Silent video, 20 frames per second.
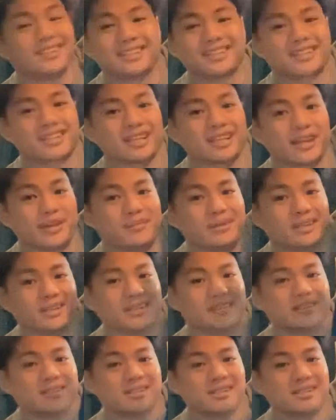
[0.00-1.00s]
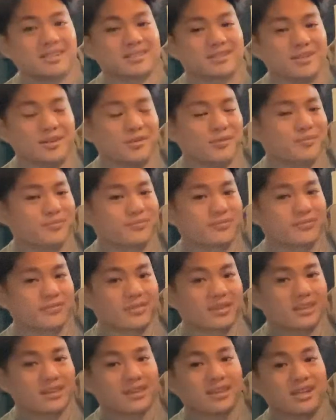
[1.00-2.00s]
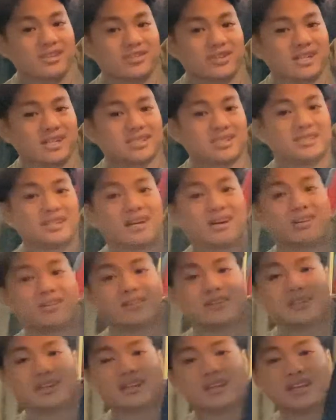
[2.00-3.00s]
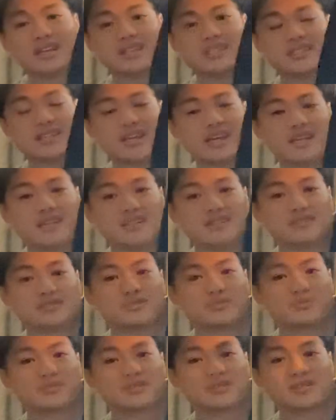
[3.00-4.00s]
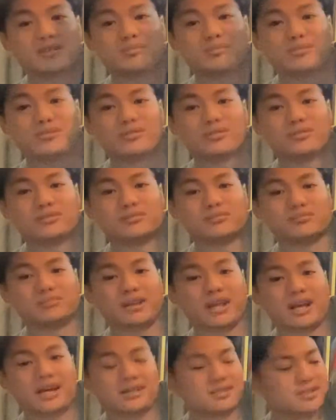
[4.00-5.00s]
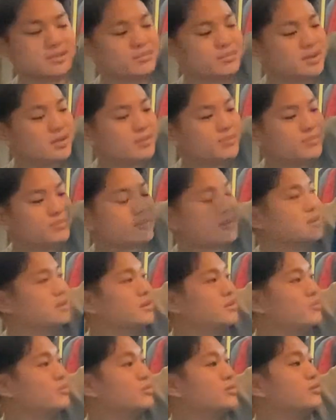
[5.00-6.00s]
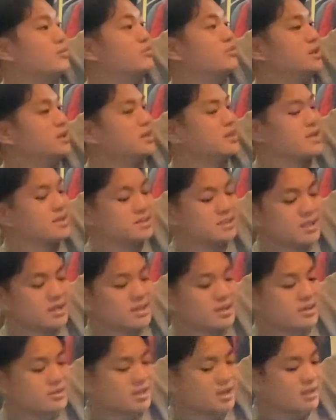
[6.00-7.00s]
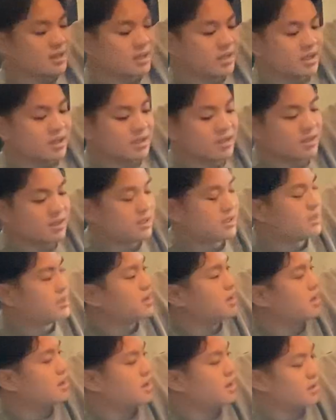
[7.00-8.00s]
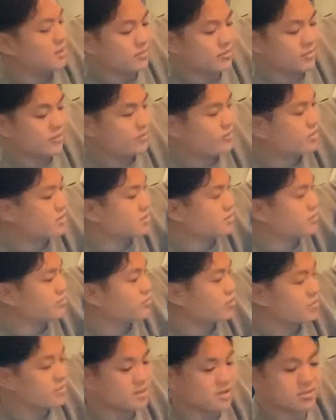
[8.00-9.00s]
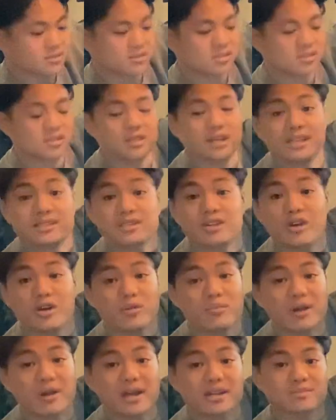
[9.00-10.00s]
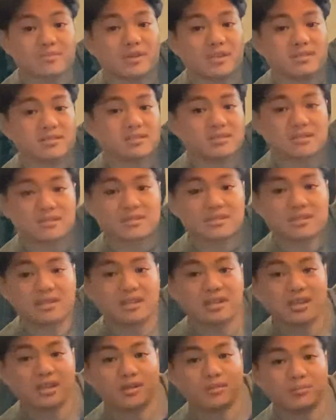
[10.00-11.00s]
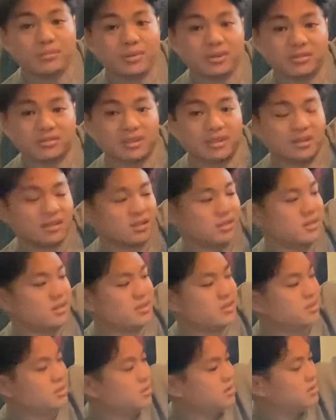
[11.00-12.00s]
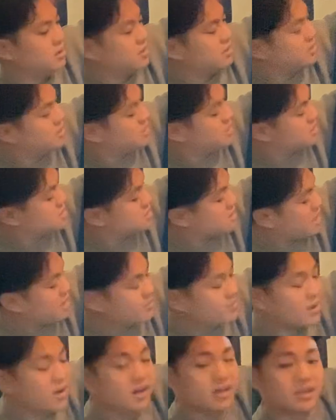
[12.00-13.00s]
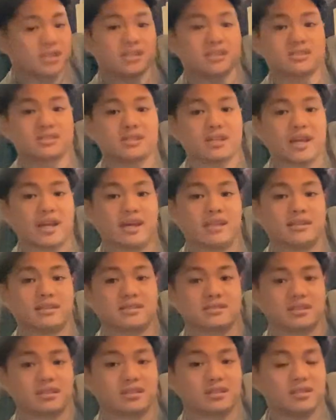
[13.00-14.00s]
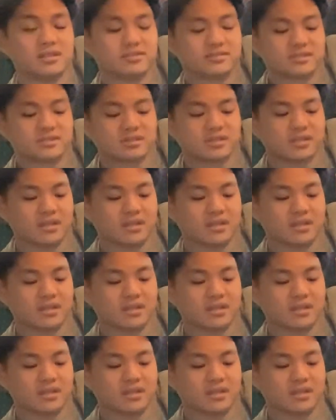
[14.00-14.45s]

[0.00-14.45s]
claimed it. So, as you guys can tell, it's a super simple black zip-up with really nice details I like. First and foremost, it has Cobrax buttons, both on the side pockets and the sleeves.